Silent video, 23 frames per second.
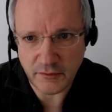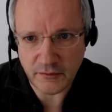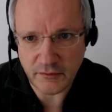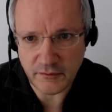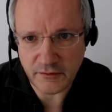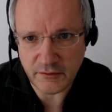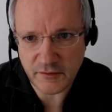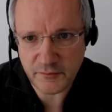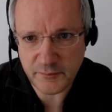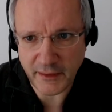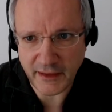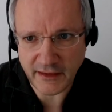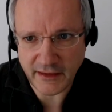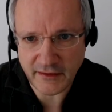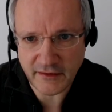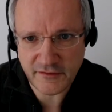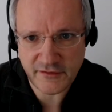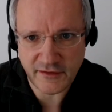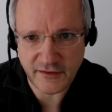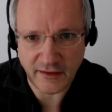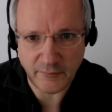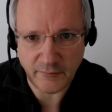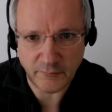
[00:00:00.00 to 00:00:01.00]
spend
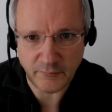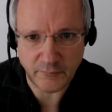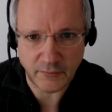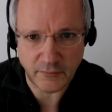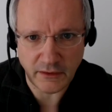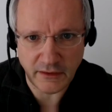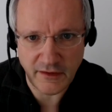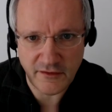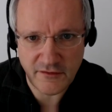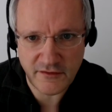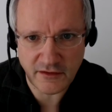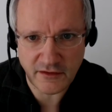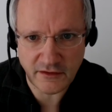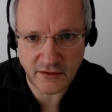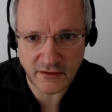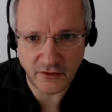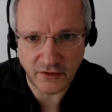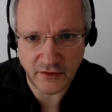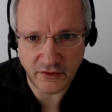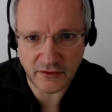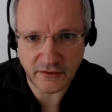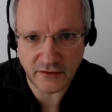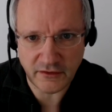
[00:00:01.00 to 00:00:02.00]
some ether
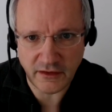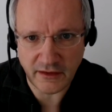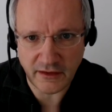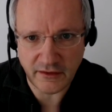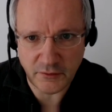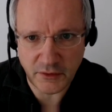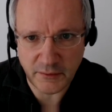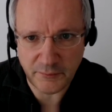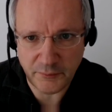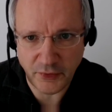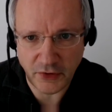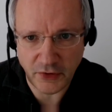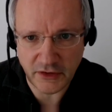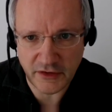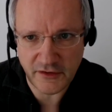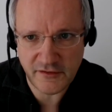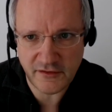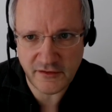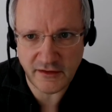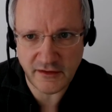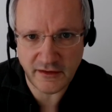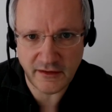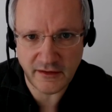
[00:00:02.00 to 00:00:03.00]
on a
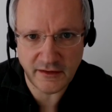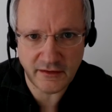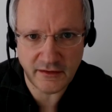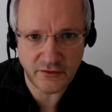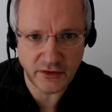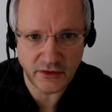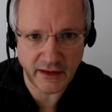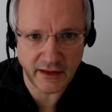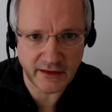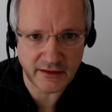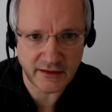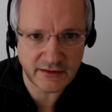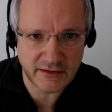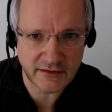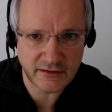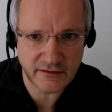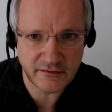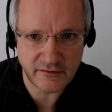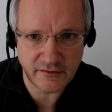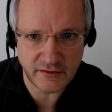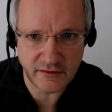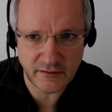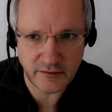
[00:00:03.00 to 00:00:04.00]
policy, you get
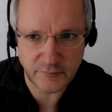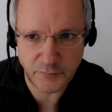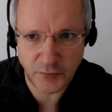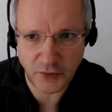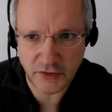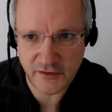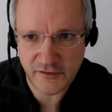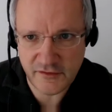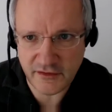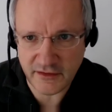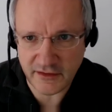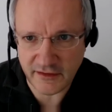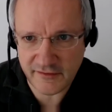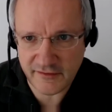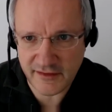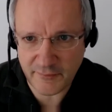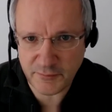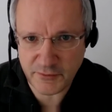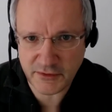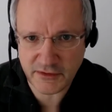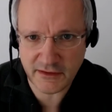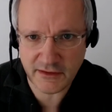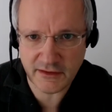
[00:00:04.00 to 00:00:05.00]
a policy
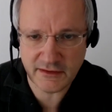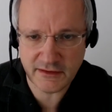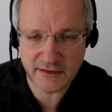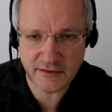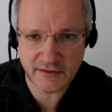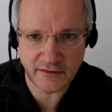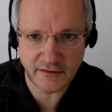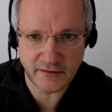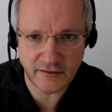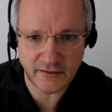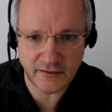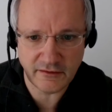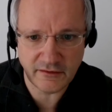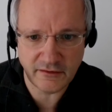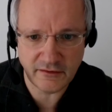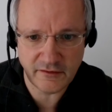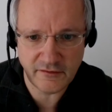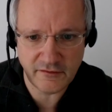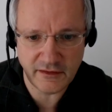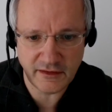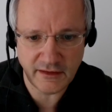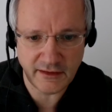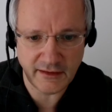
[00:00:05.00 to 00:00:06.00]
accepted,
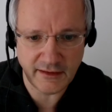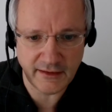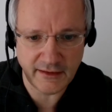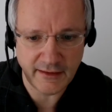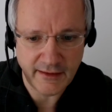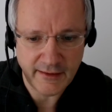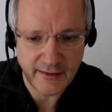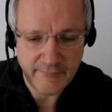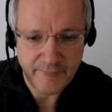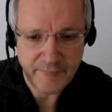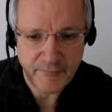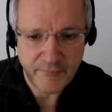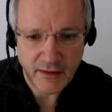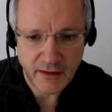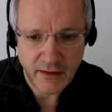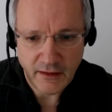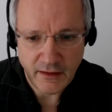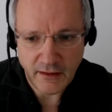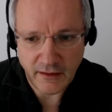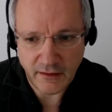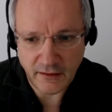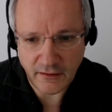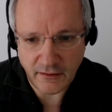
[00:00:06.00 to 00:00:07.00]
the
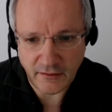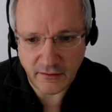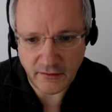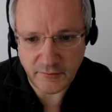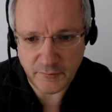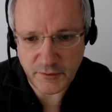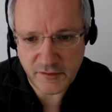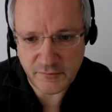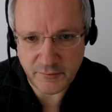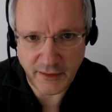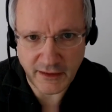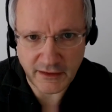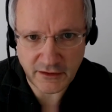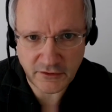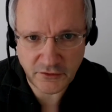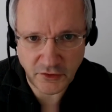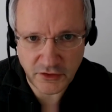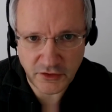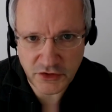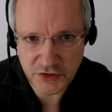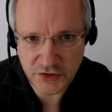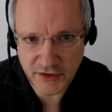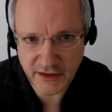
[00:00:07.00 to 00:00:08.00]
smart
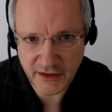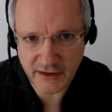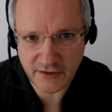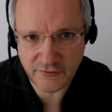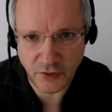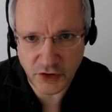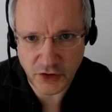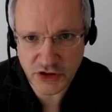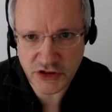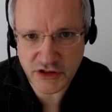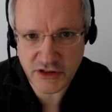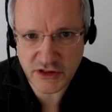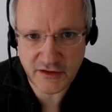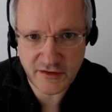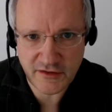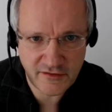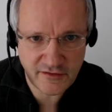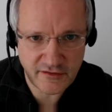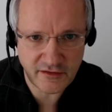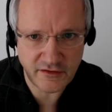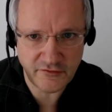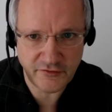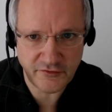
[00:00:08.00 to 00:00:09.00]
contract
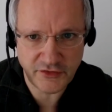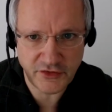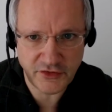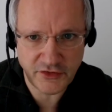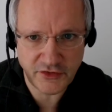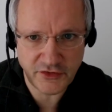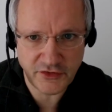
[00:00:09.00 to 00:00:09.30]
watches if you